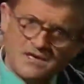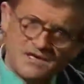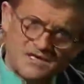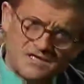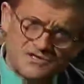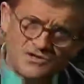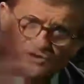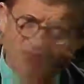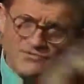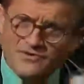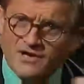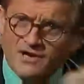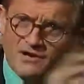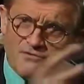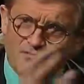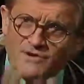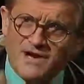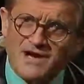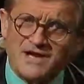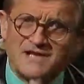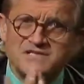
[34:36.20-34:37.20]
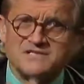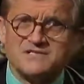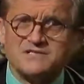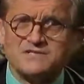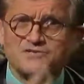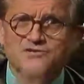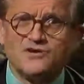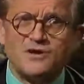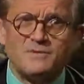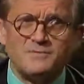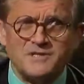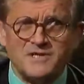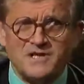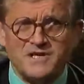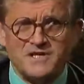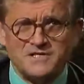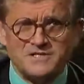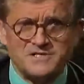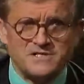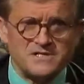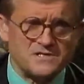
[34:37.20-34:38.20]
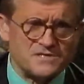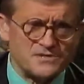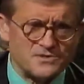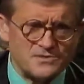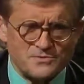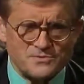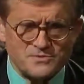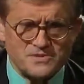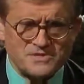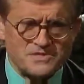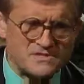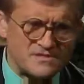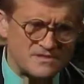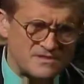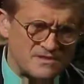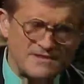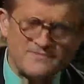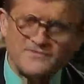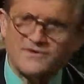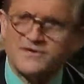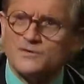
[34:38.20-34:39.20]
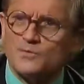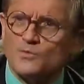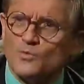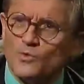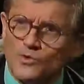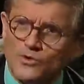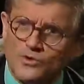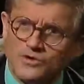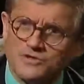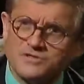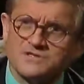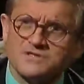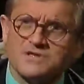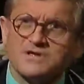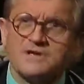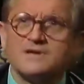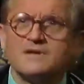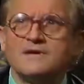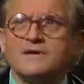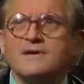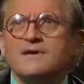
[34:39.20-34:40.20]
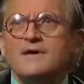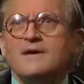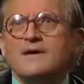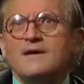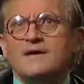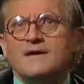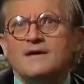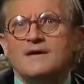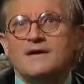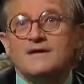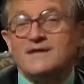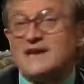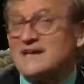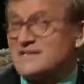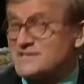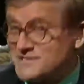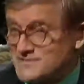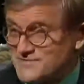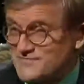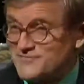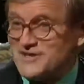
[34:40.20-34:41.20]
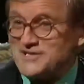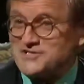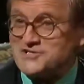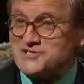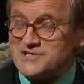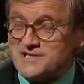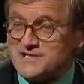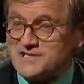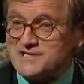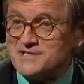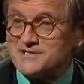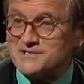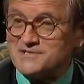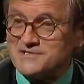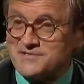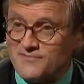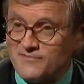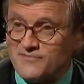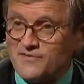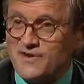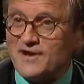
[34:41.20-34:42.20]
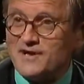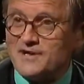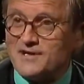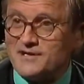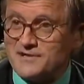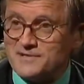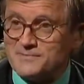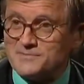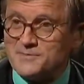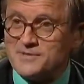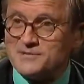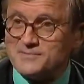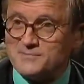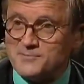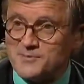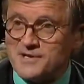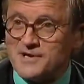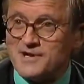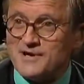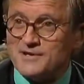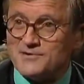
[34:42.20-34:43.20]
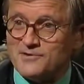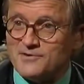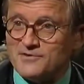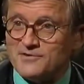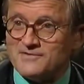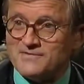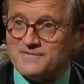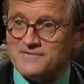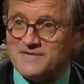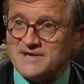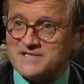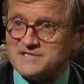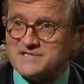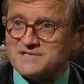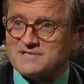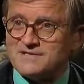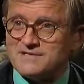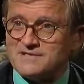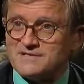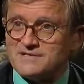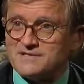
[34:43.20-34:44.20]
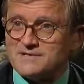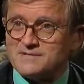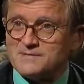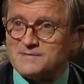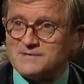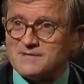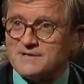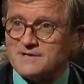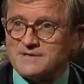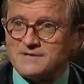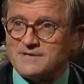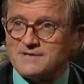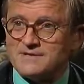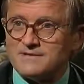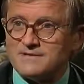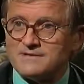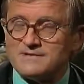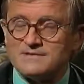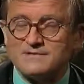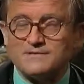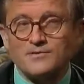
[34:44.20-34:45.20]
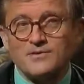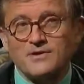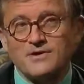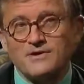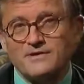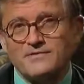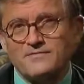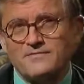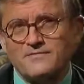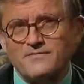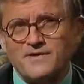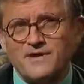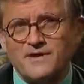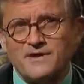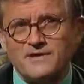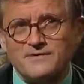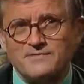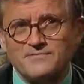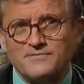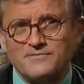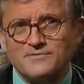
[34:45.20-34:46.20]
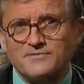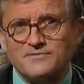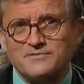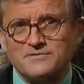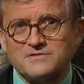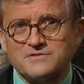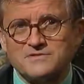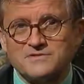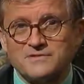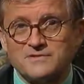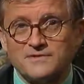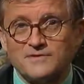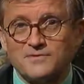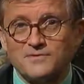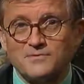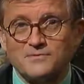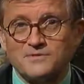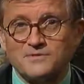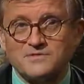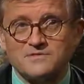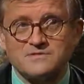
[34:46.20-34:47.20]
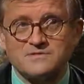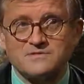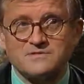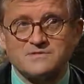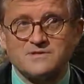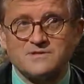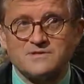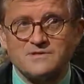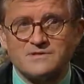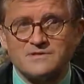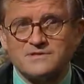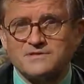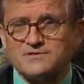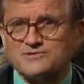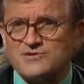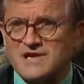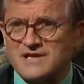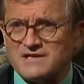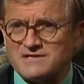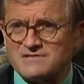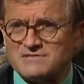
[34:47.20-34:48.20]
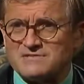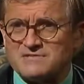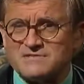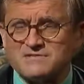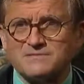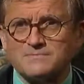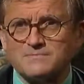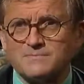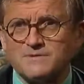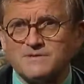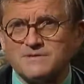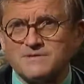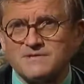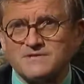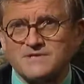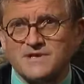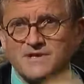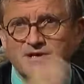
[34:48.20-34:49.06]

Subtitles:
it's not the horizon dominates you, it's living water. And that's as fascinating as fire. I mean, we are all fascinated looking at fire, of course. It'll always attract us. But